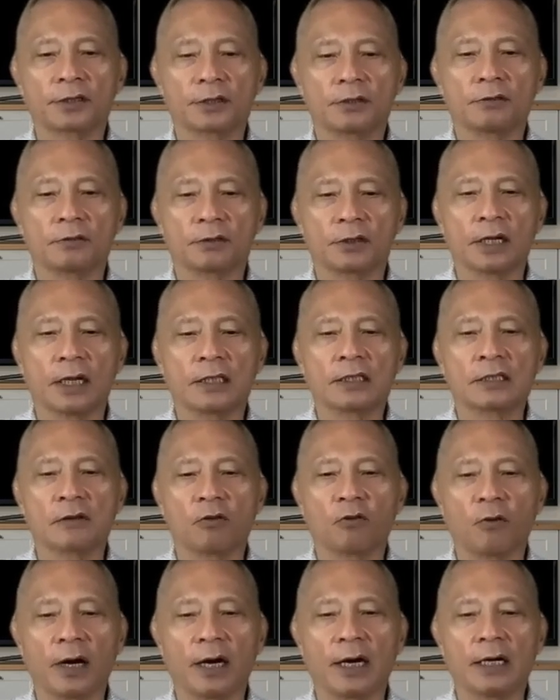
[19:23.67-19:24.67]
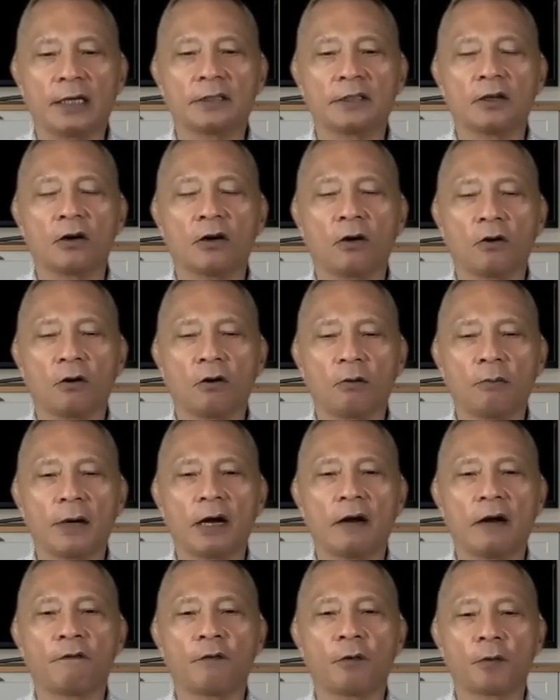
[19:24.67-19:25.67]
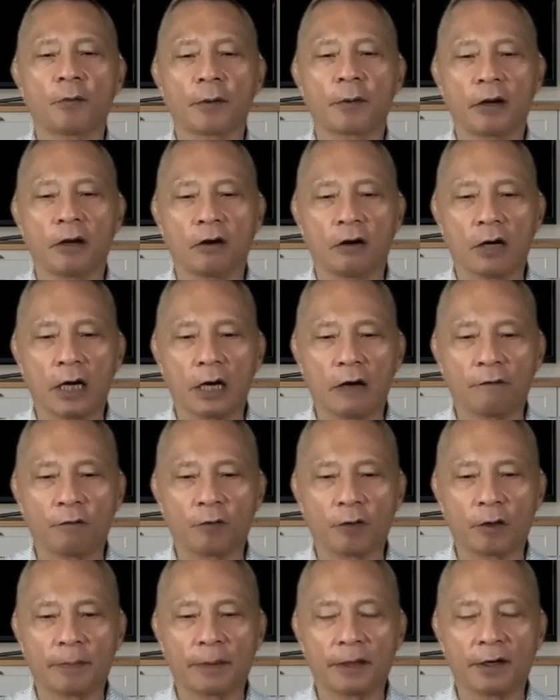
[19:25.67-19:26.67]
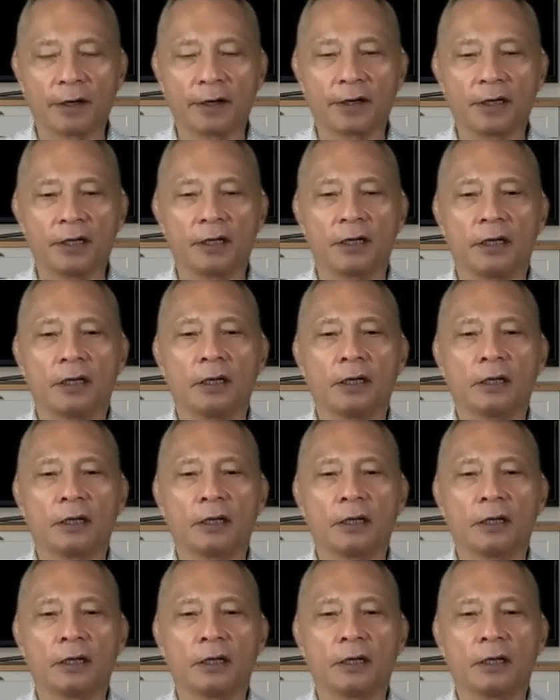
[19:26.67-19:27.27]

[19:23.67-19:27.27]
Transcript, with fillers: So that's why the home affordability